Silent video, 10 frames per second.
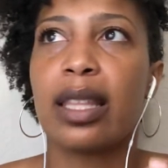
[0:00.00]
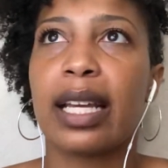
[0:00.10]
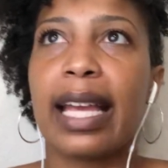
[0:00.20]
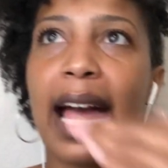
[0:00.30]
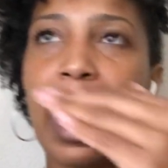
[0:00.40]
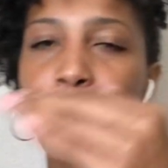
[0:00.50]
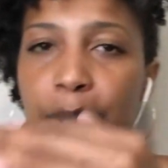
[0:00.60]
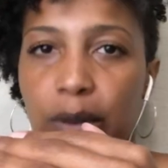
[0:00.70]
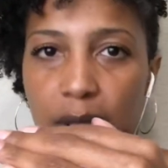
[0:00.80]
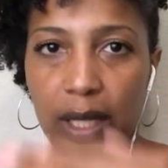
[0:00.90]
The
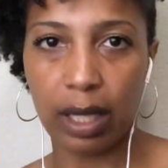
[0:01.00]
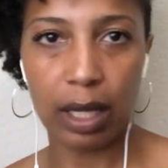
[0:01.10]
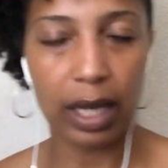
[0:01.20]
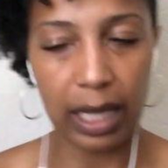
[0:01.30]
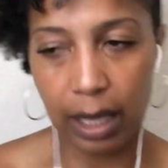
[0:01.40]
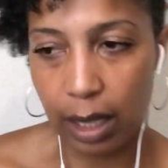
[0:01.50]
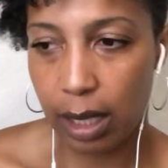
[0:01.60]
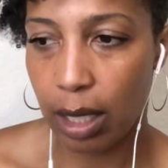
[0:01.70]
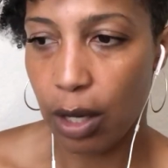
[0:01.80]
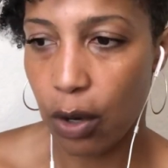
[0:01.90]
capital T
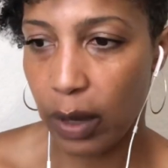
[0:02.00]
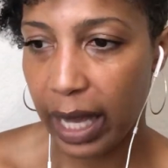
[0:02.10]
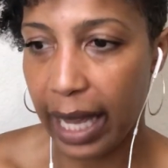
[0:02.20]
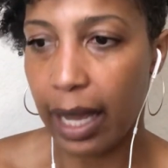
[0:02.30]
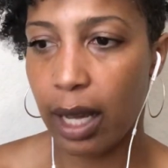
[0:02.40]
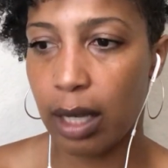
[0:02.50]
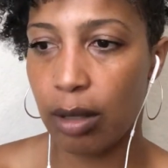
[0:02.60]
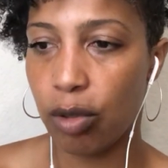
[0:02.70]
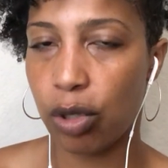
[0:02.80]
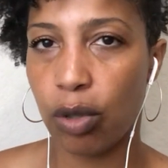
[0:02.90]
is, okay,
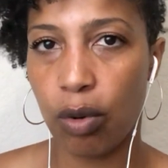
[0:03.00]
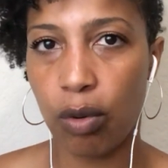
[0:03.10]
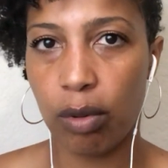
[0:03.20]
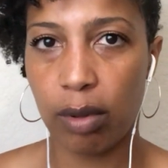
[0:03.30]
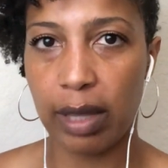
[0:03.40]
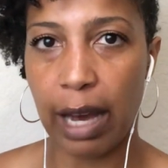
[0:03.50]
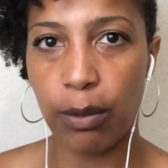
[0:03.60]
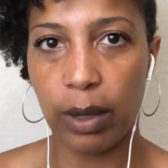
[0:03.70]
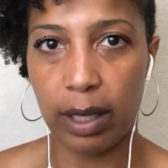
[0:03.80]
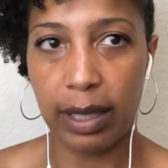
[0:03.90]
so
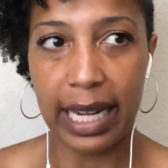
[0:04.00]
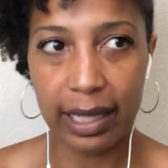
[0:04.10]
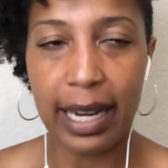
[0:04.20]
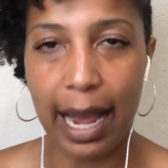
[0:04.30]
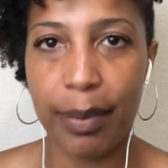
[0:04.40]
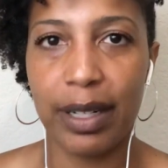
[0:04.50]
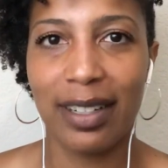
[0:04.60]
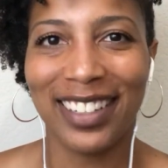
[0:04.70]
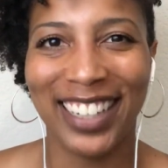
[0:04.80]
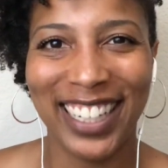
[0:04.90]
that did happen,
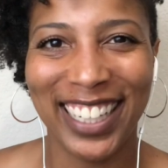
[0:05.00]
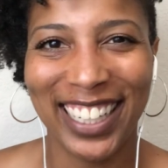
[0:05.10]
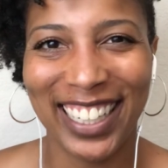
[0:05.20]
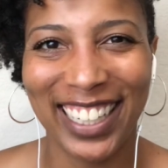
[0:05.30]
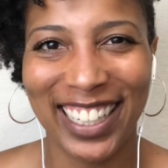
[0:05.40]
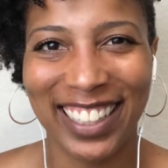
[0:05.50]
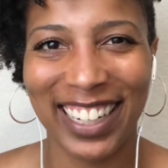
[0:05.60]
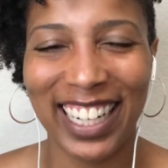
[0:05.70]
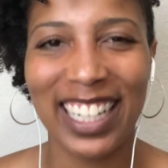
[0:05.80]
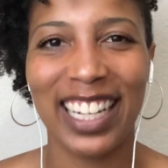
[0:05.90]

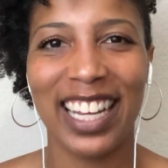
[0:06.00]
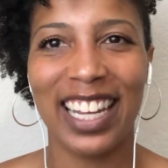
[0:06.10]
right?